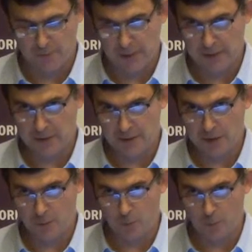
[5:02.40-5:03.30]
and this is
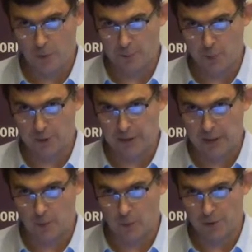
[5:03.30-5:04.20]
one point that I
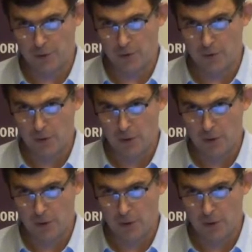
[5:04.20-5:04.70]
want to